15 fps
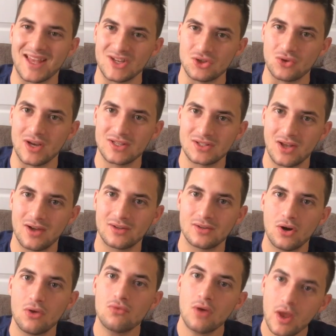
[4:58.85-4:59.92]
That Drake song,
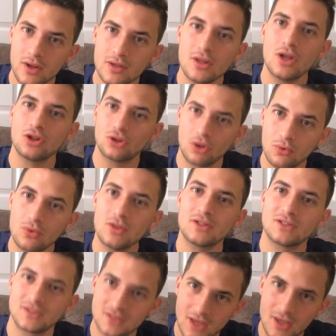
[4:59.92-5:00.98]
running through the
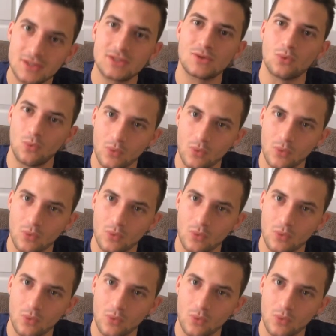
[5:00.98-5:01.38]
six